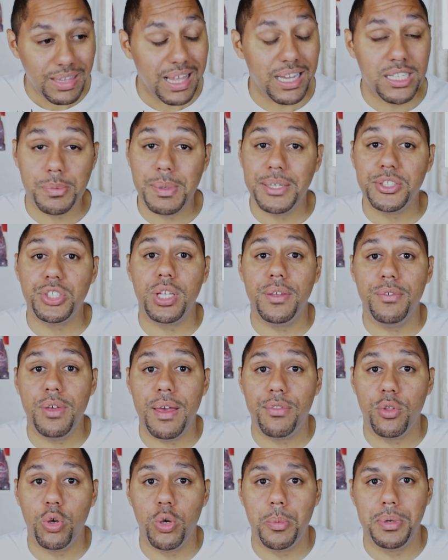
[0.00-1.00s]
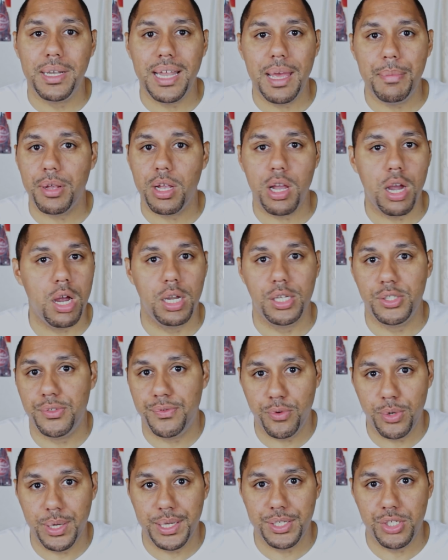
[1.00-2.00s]
Especially if you have the Uber debit card, it's
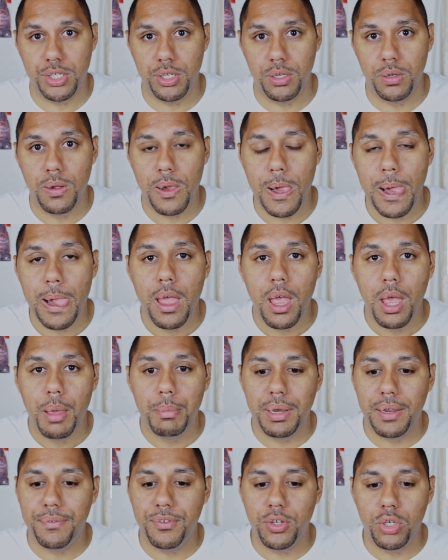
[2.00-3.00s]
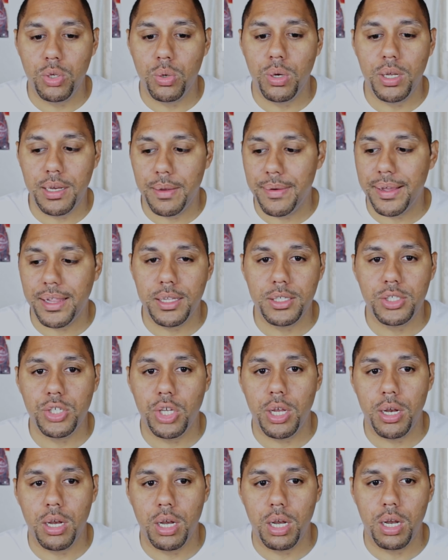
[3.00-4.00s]
free too. But if you do it directly to
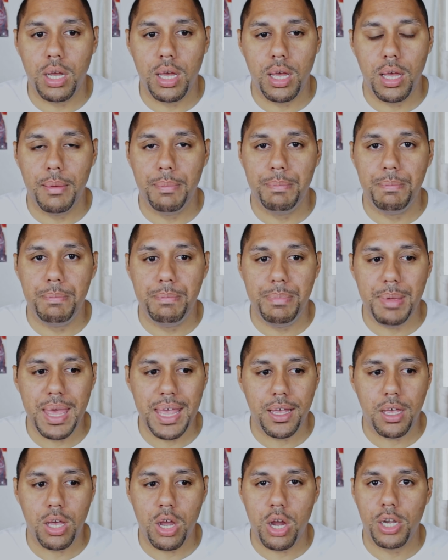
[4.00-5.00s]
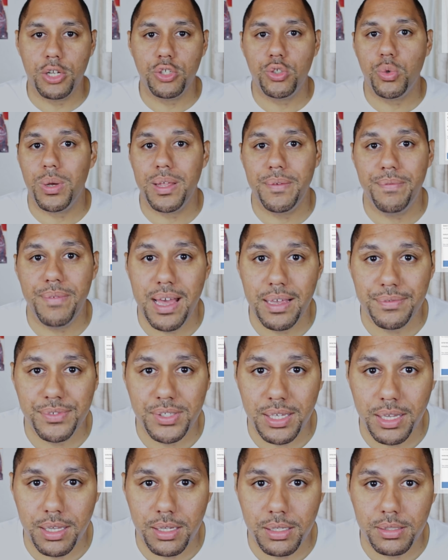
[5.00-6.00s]
your bank card, it's 25
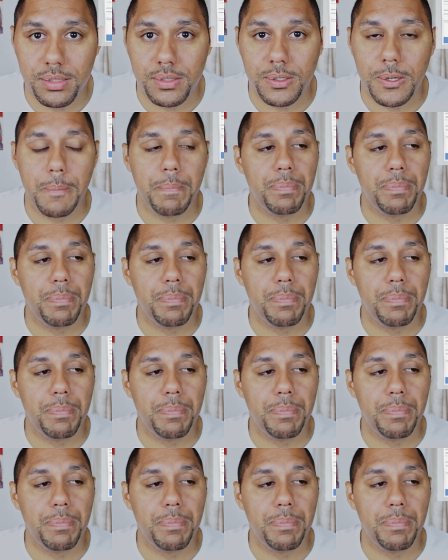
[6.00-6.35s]
cents.